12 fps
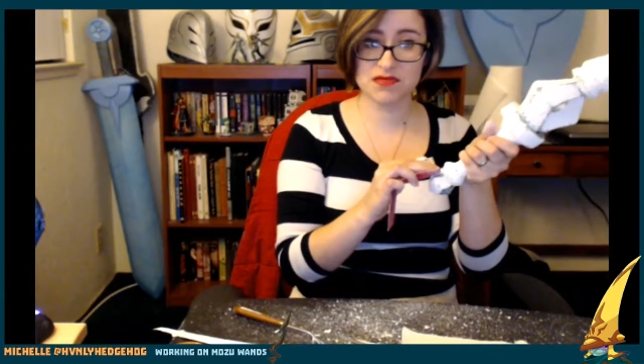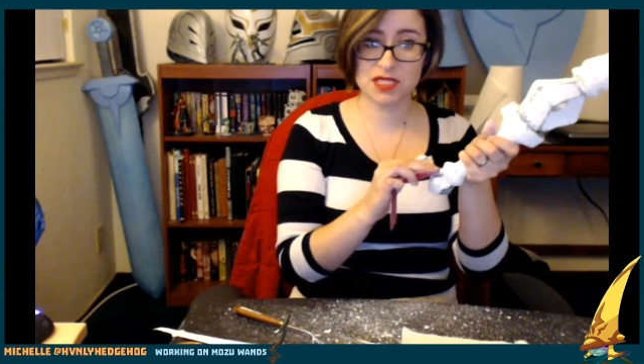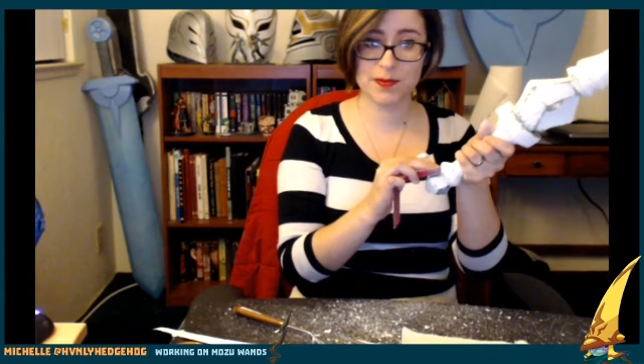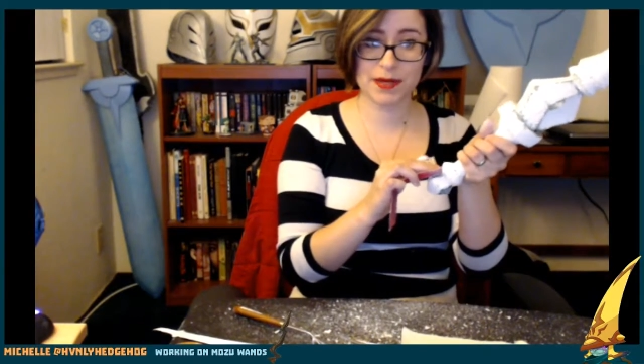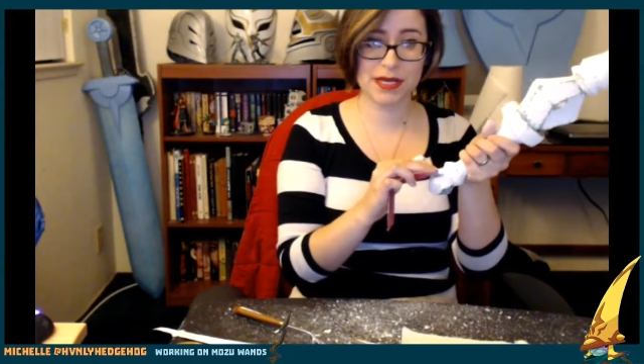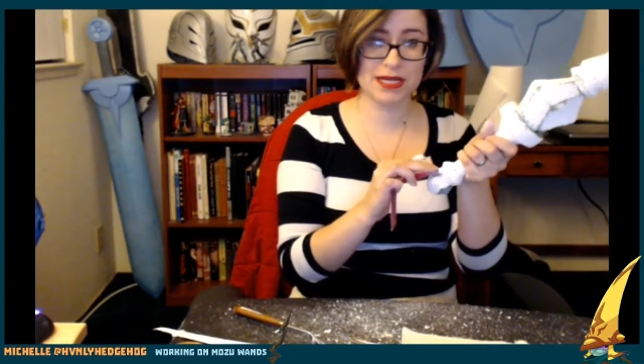
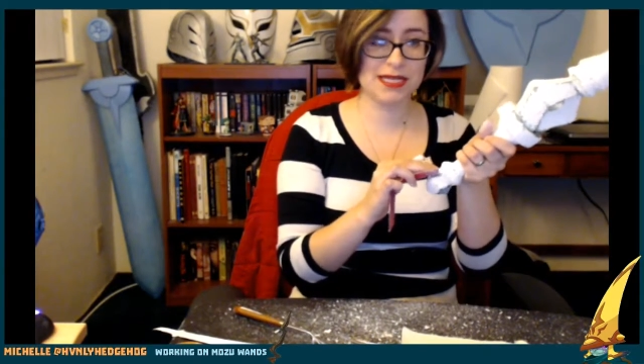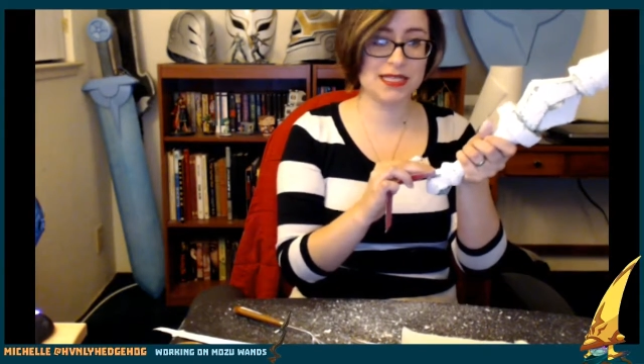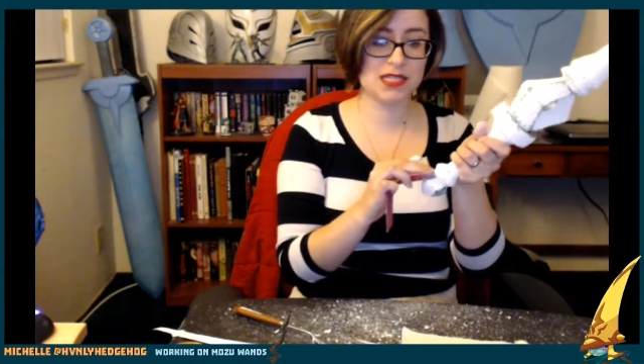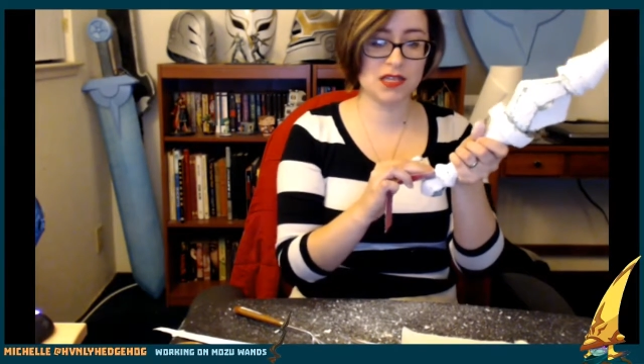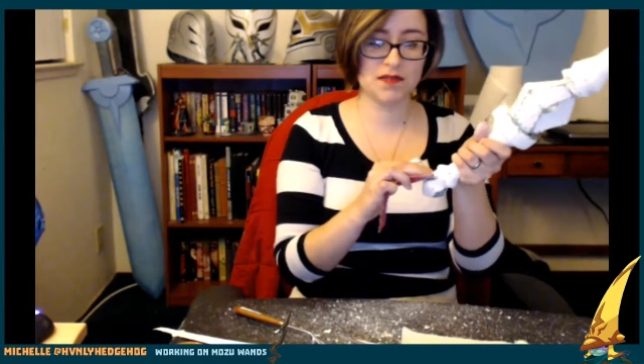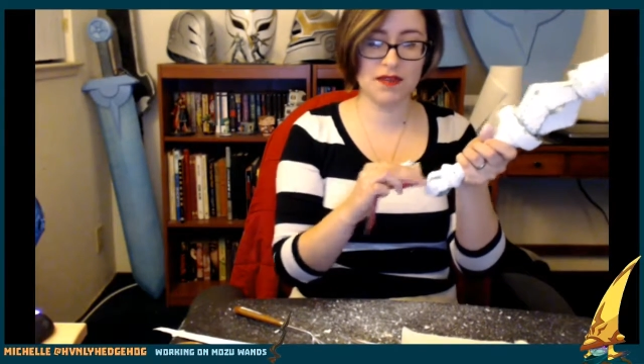spray
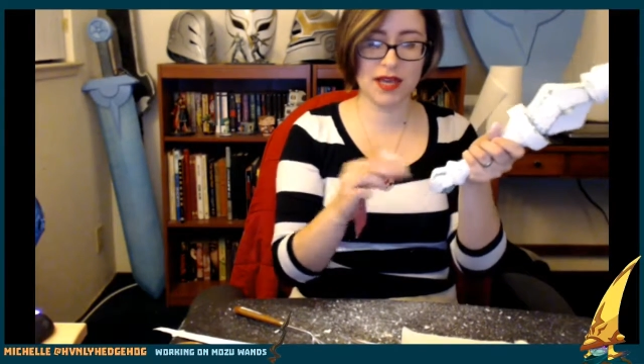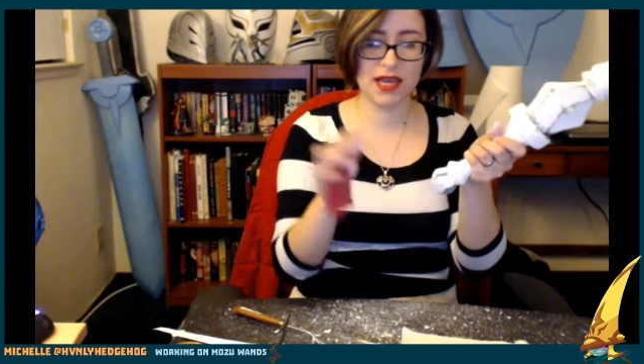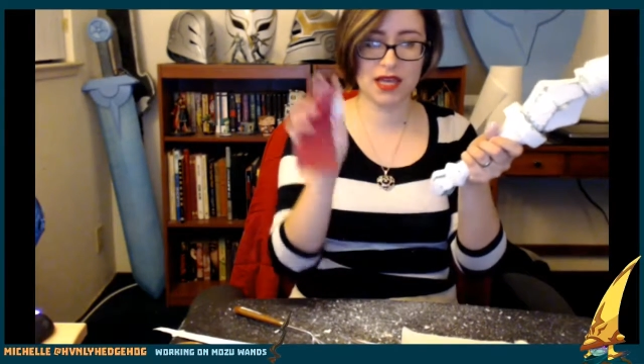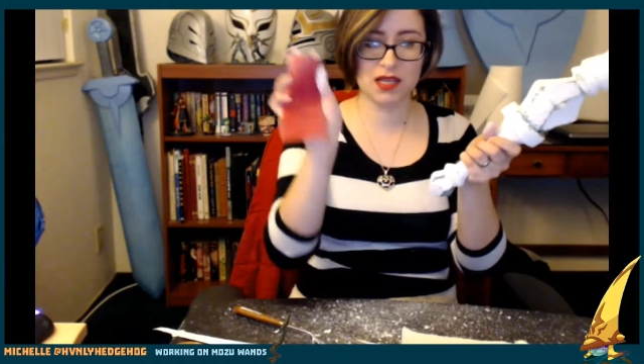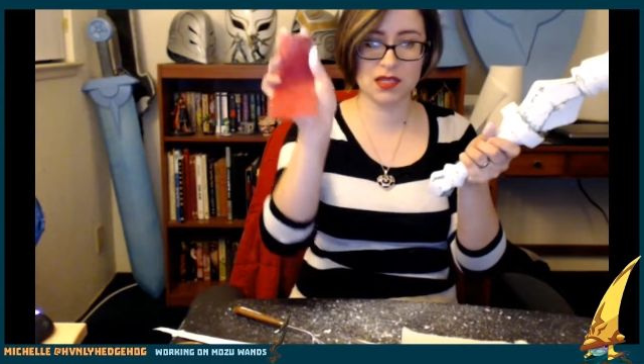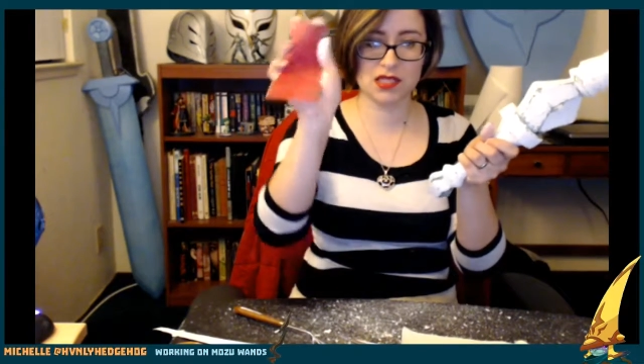adhesive,
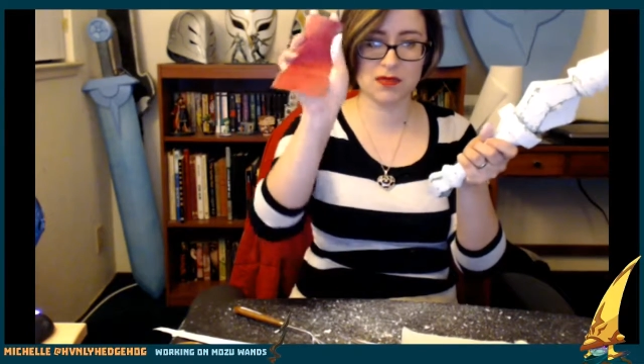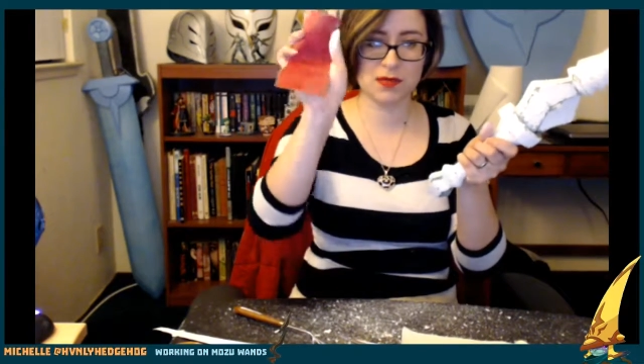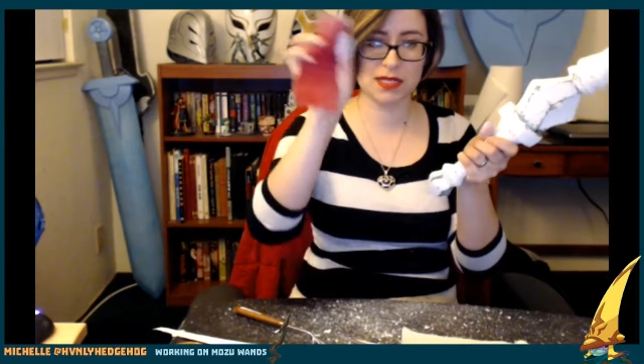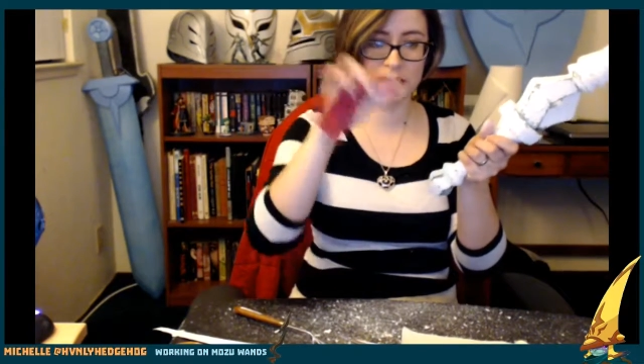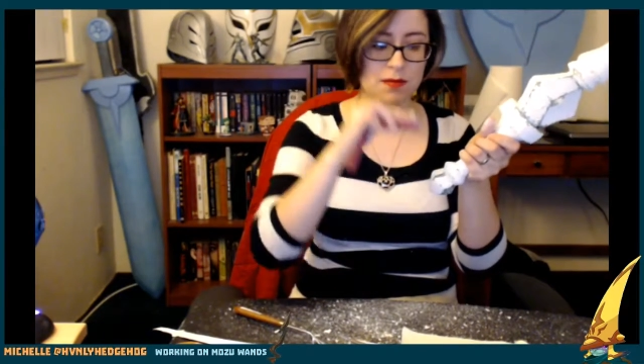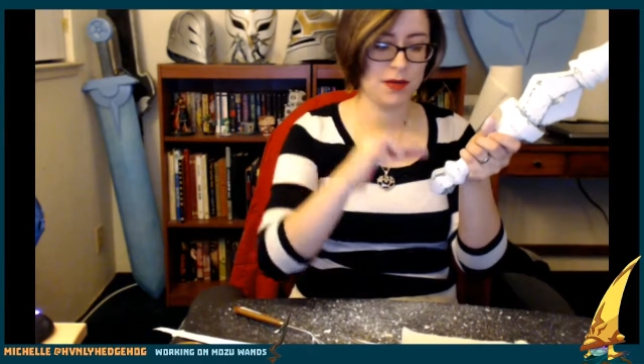and some
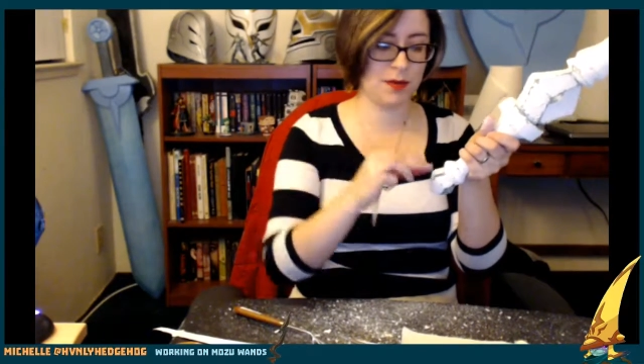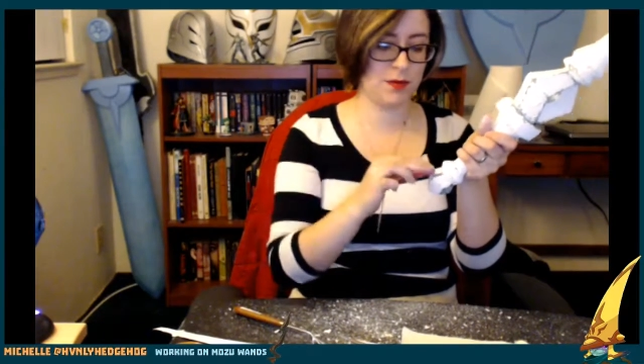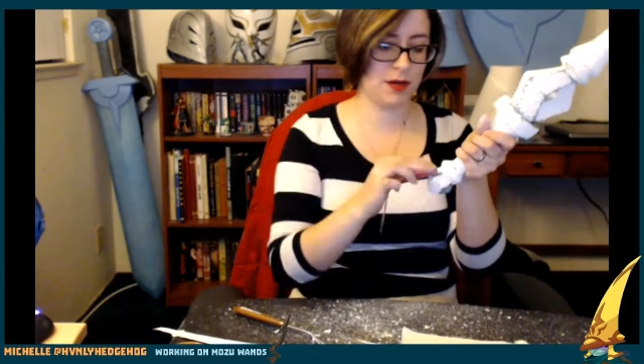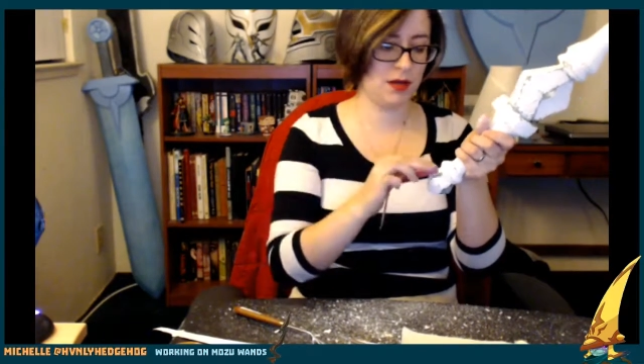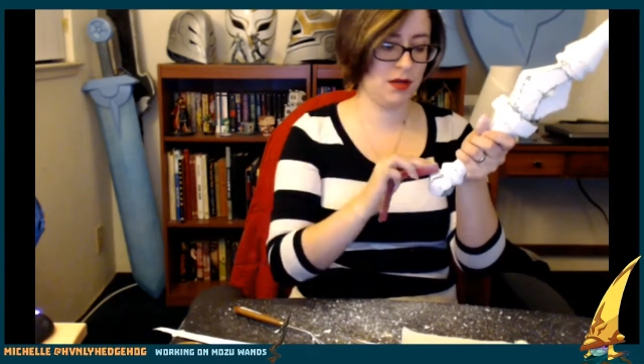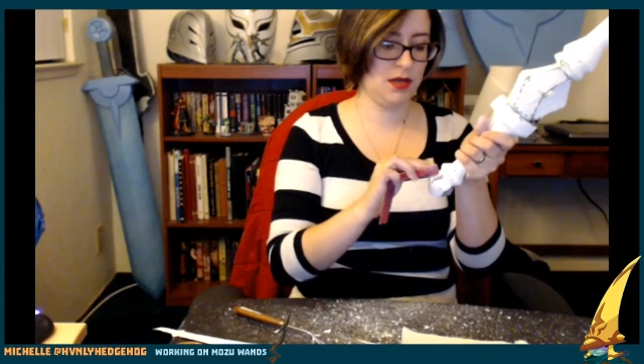
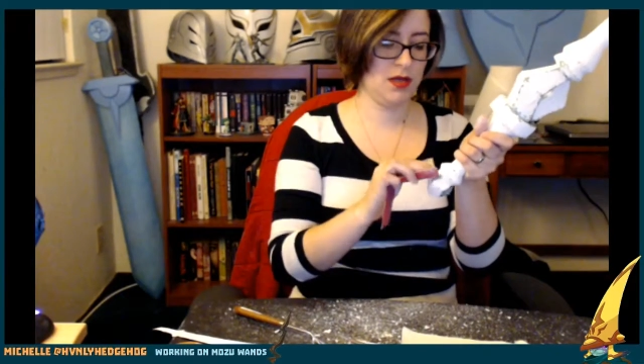sandpaper.